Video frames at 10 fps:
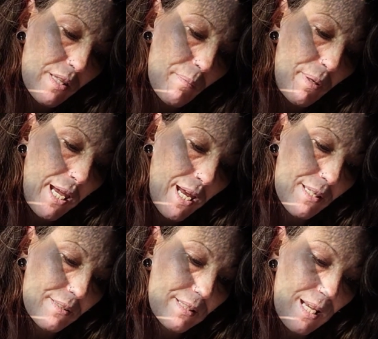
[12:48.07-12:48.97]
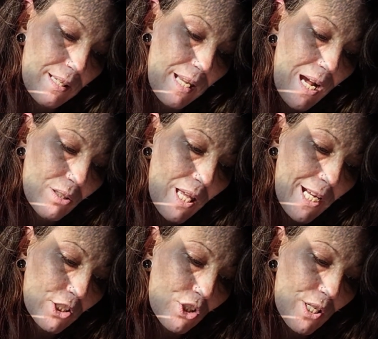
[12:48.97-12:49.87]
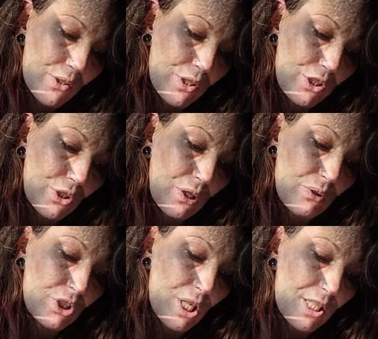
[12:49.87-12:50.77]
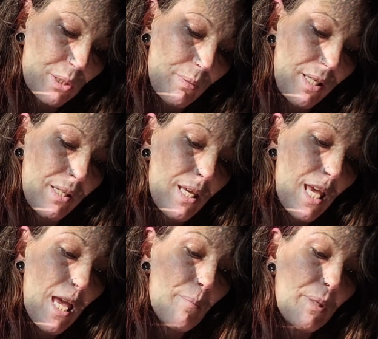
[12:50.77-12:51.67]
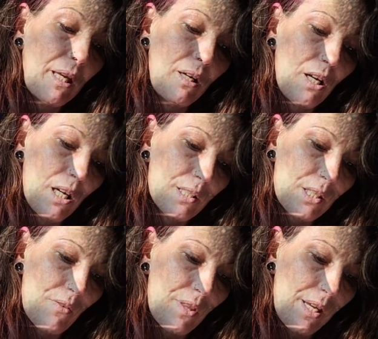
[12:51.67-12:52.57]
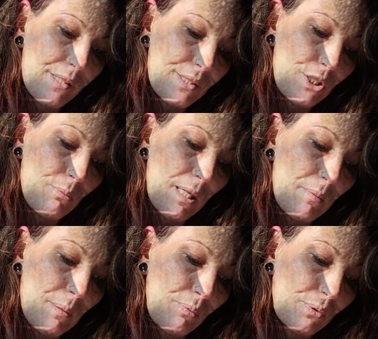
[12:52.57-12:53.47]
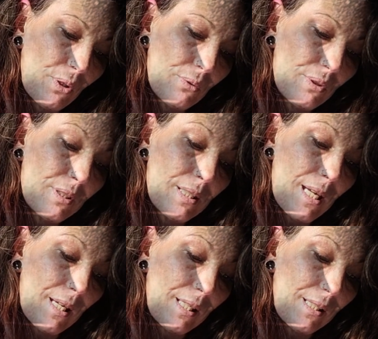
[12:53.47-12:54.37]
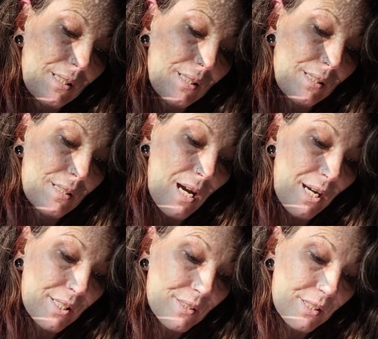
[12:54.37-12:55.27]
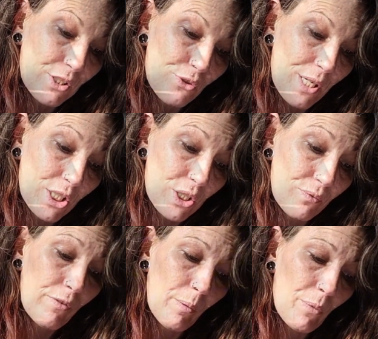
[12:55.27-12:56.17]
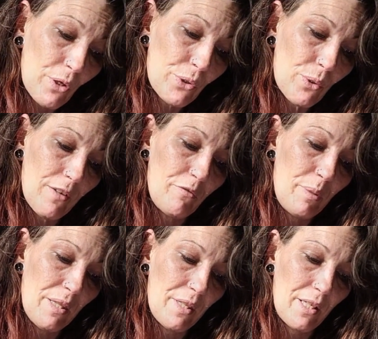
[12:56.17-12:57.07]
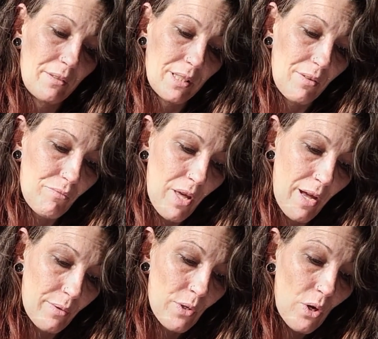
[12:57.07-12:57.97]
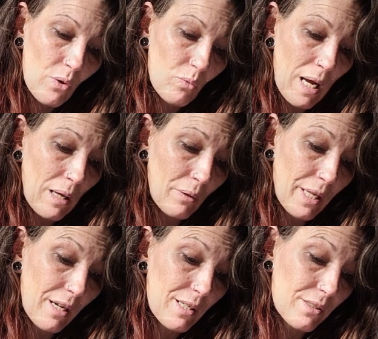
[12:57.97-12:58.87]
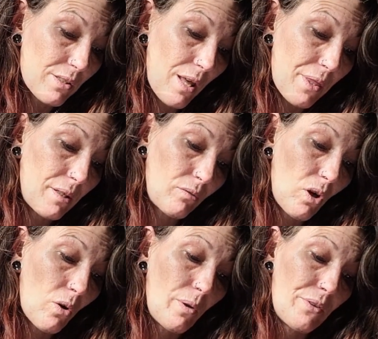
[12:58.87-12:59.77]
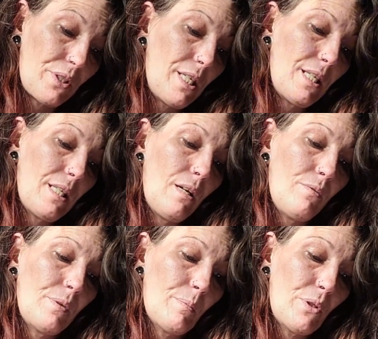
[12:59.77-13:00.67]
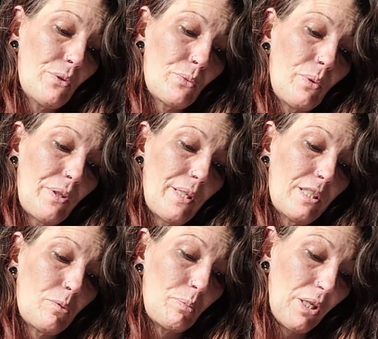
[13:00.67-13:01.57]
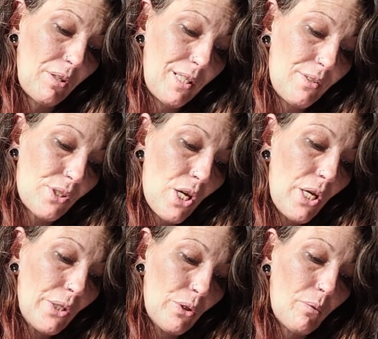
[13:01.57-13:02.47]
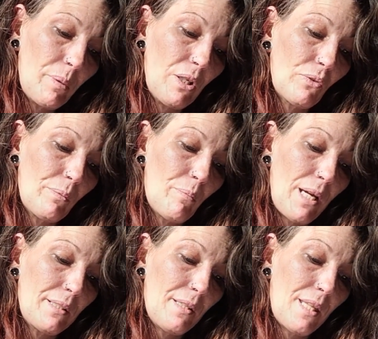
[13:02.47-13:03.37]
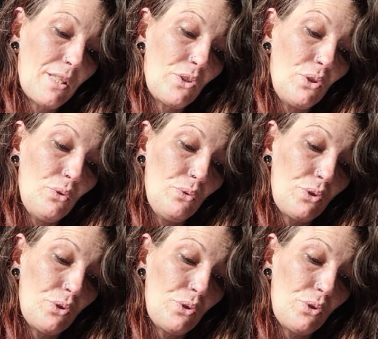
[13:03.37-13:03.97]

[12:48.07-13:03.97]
the past and now lack trust in your own judgment. Because of this, you may be prone to getting guidance and direction from those who have been there, done that. While there is nothing wrong with seeking help from those with experience, you're being reminded that you